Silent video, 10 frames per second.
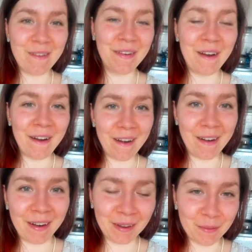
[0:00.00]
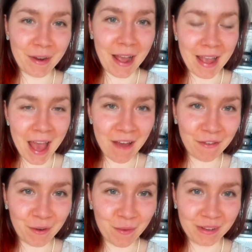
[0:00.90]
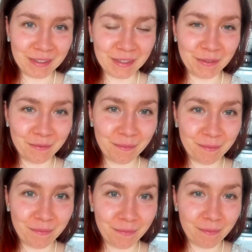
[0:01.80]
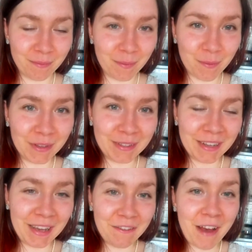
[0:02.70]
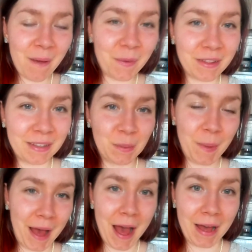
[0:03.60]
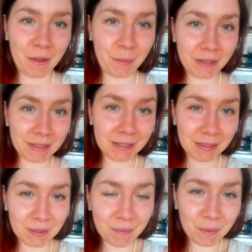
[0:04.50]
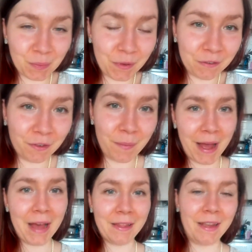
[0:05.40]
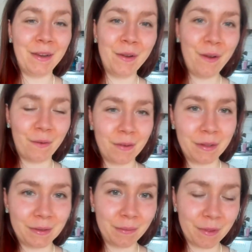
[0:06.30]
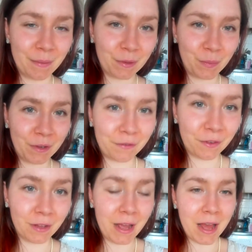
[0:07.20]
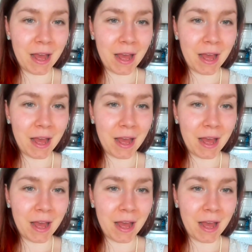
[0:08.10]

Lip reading: on earth would I ever want to give up on this path? Because this is the most beautiful path I know, and the most beautiful.